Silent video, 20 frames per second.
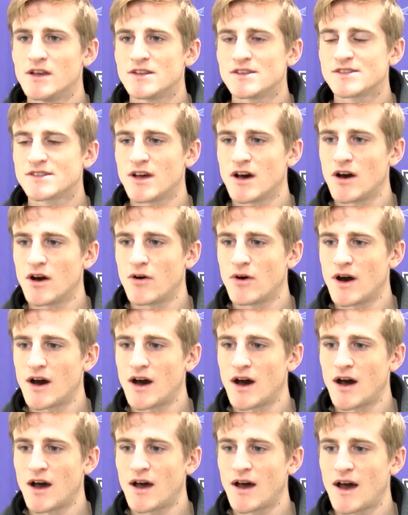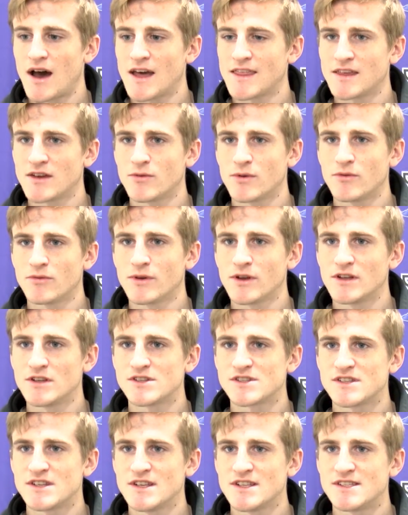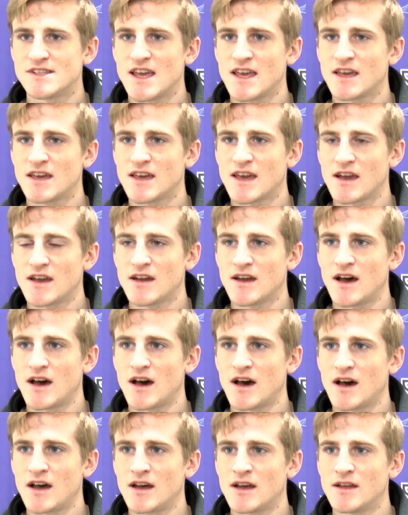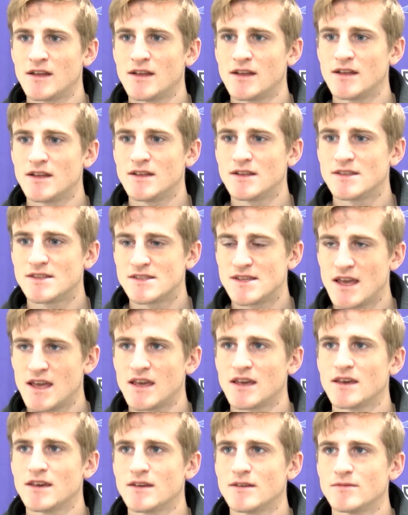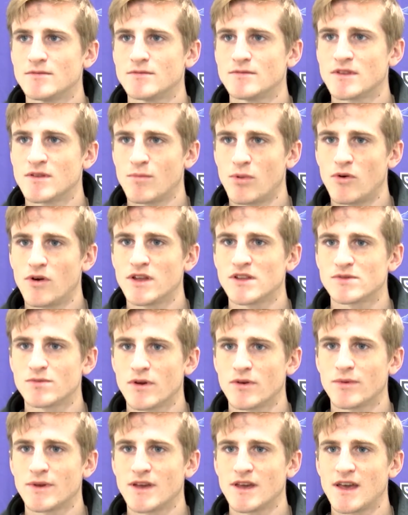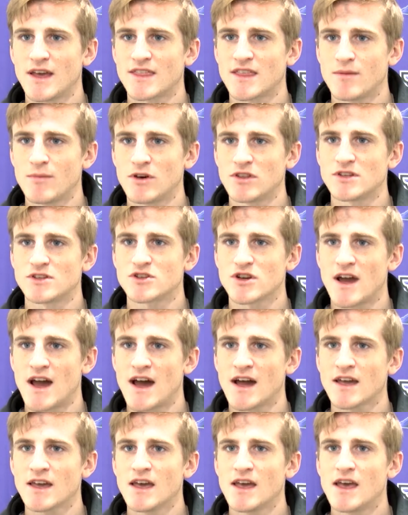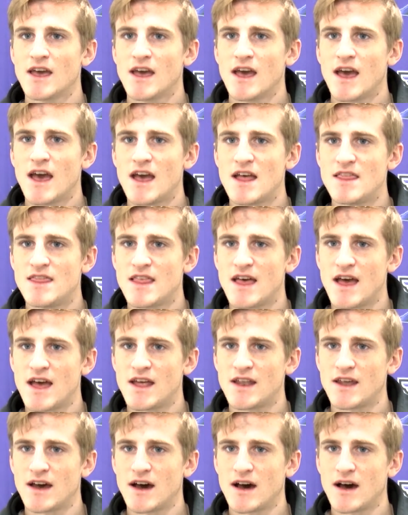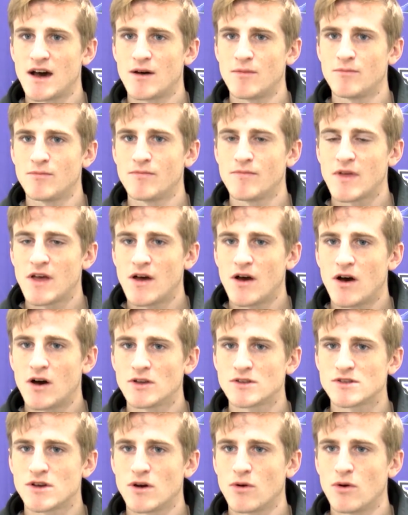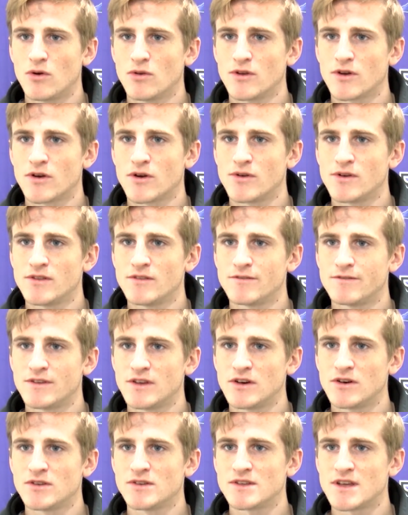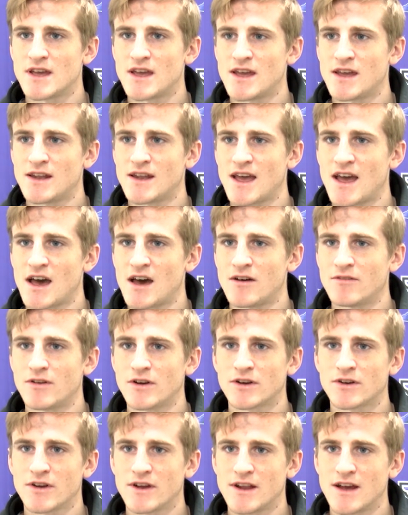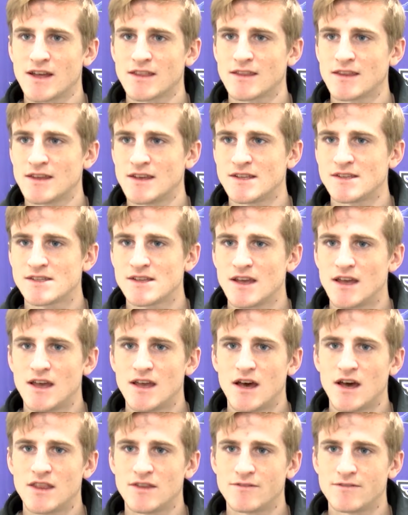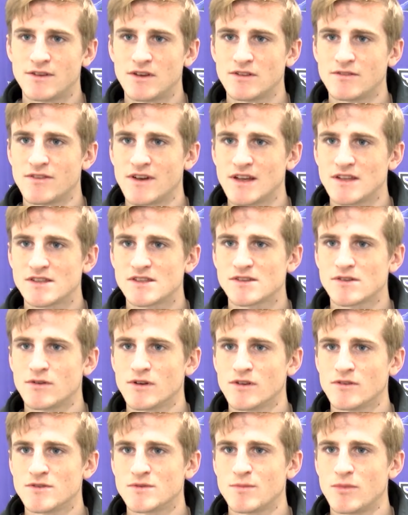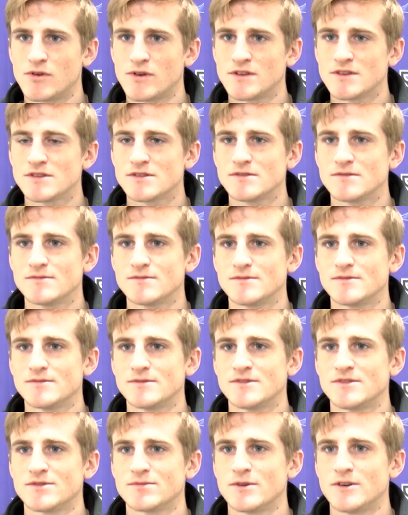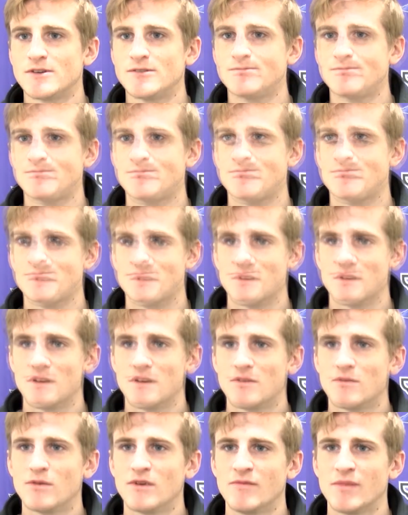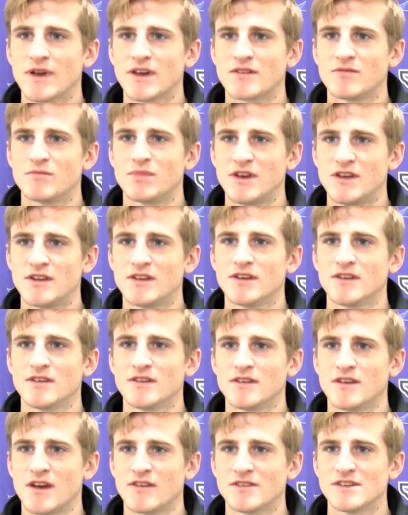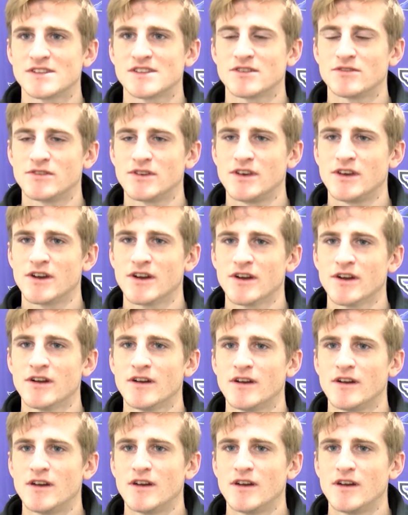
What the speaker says: So I think we really just need to take the points where we can get them on the track, and then also hold our own in the field and have our great athletes on the field events score those points as well. We've been competing every single year.